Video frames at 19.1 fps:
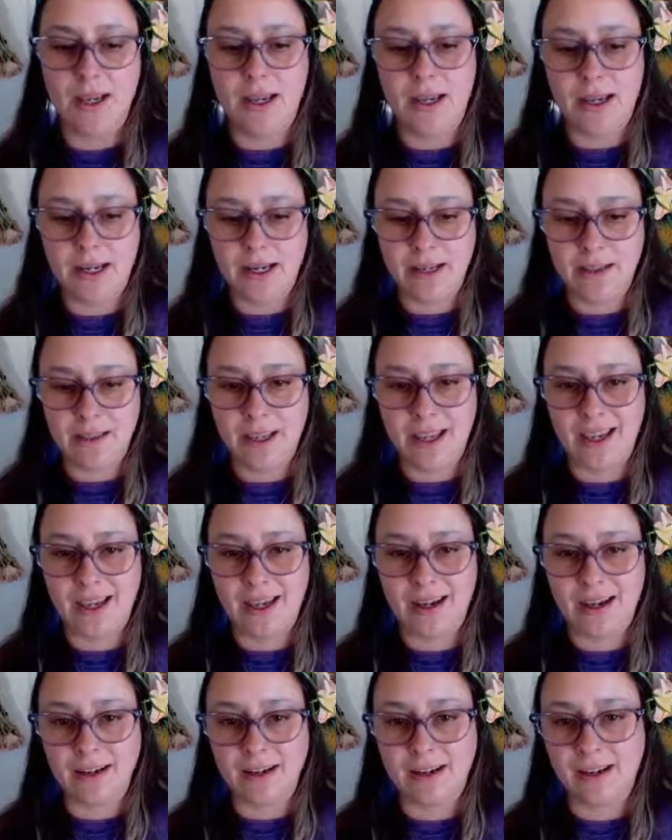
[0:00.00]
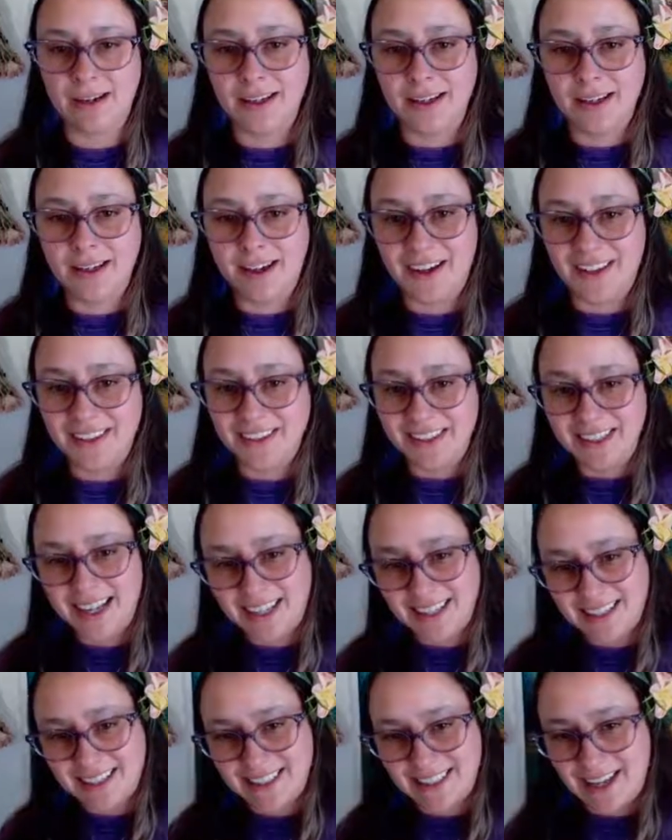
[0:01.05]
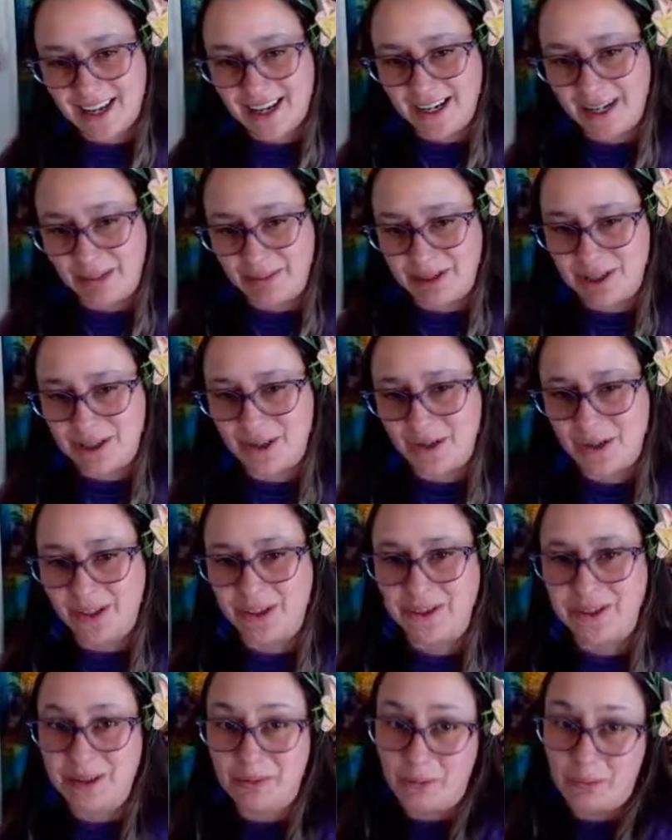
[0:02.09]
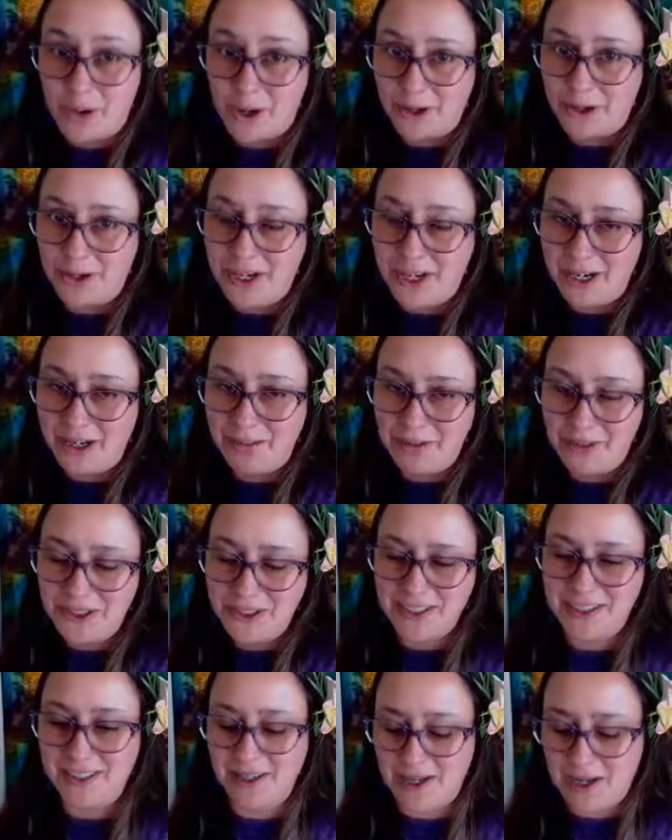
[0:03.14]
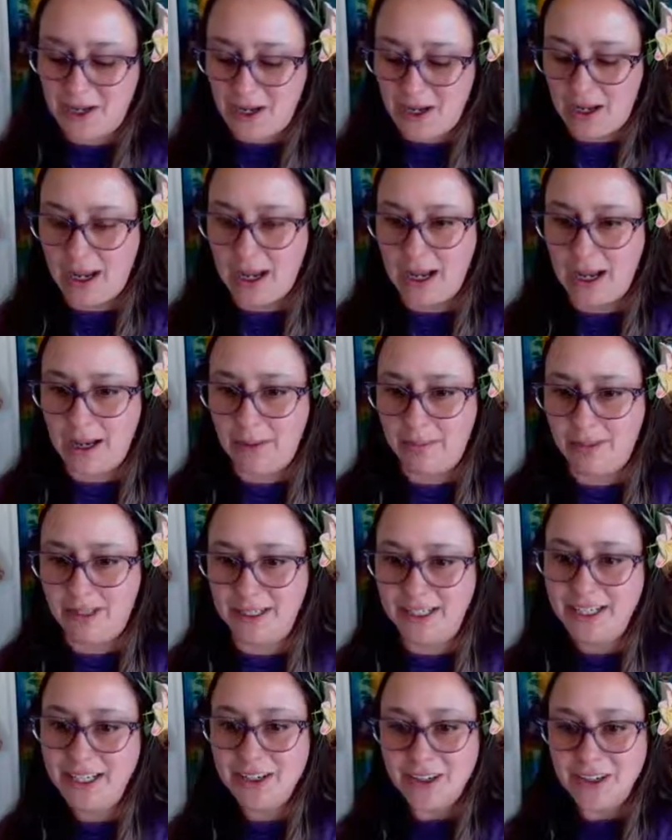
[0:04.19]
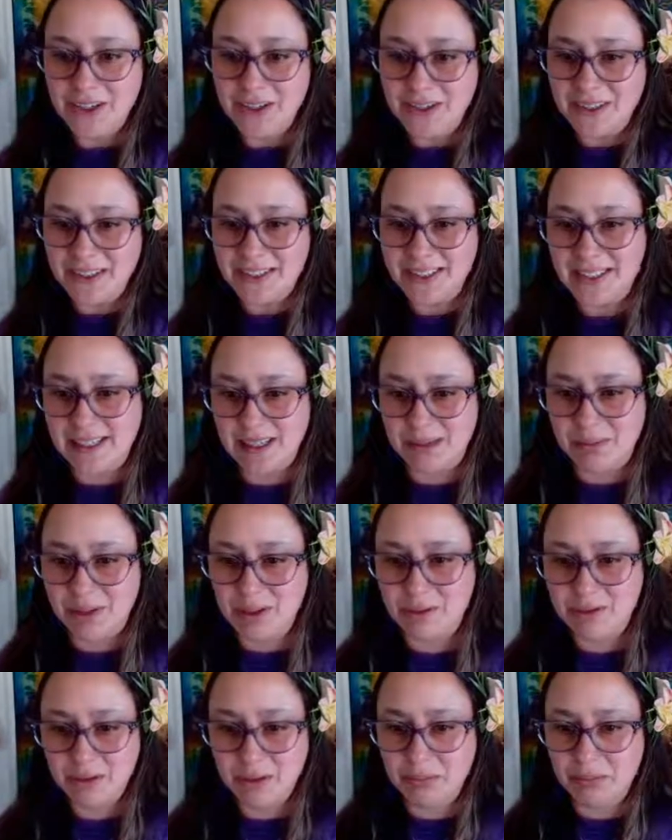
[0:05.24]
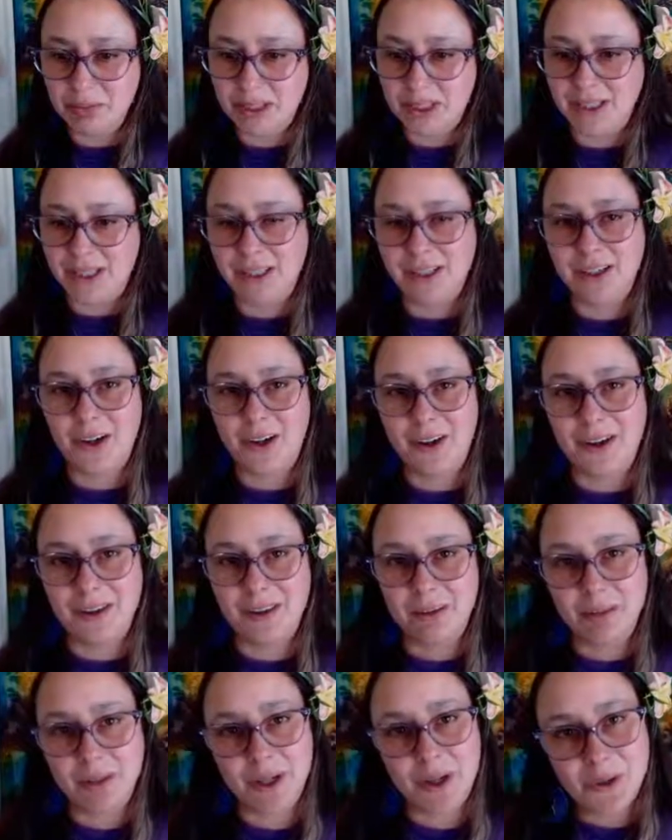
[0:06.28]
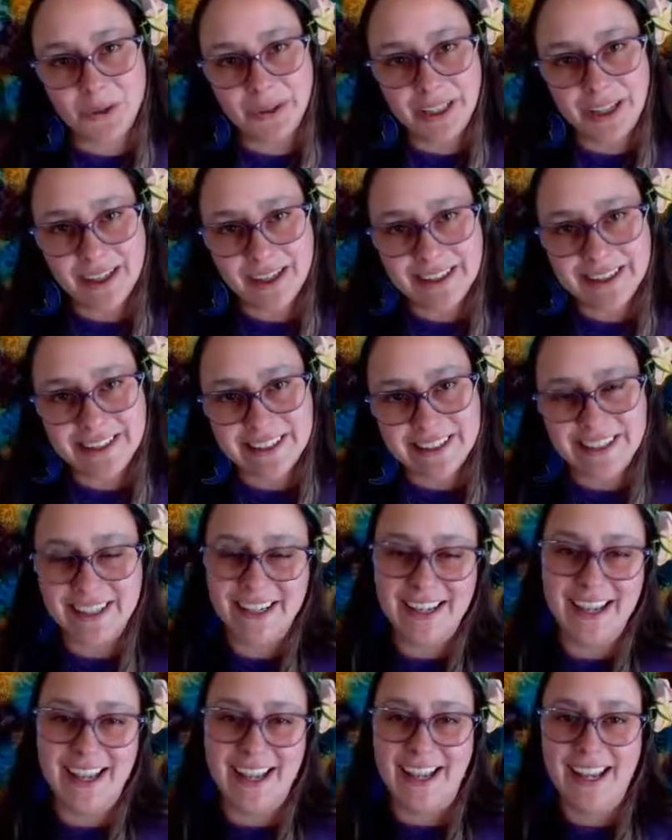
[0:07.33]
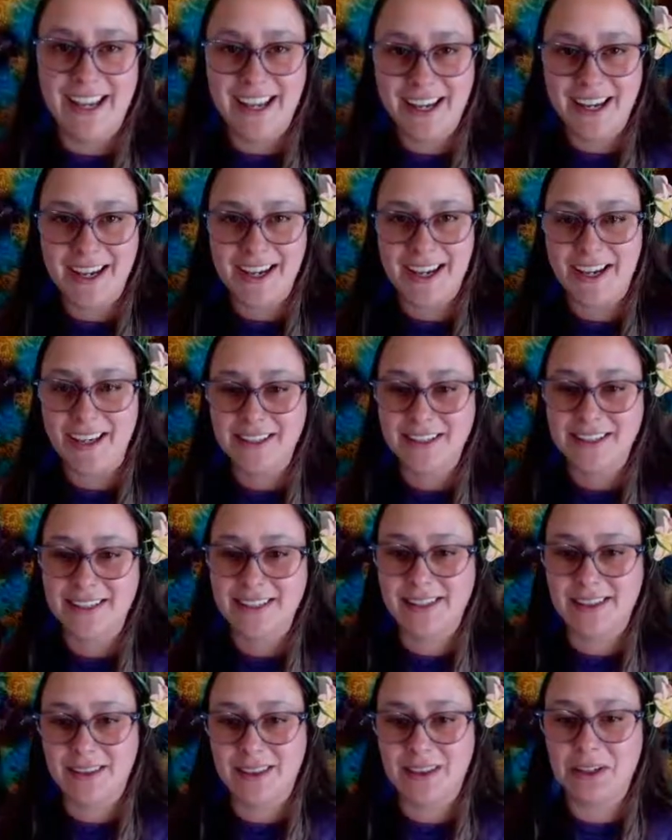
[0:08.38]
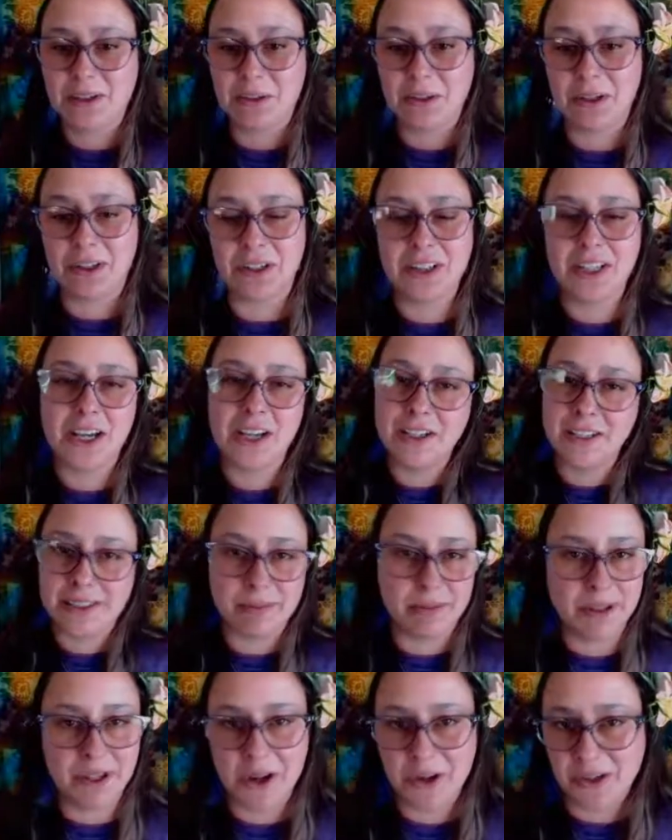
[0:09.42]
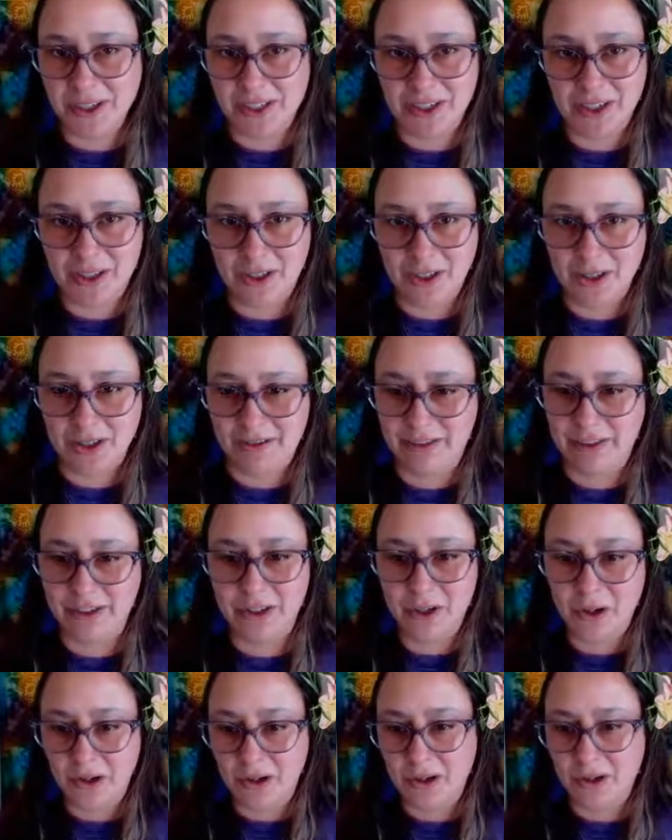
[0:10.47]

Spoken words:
And then on the next slide, I'll be showing you some water animals. But here you can see a beautiful bee on the begonias. And there were tons of begonias all over the Koko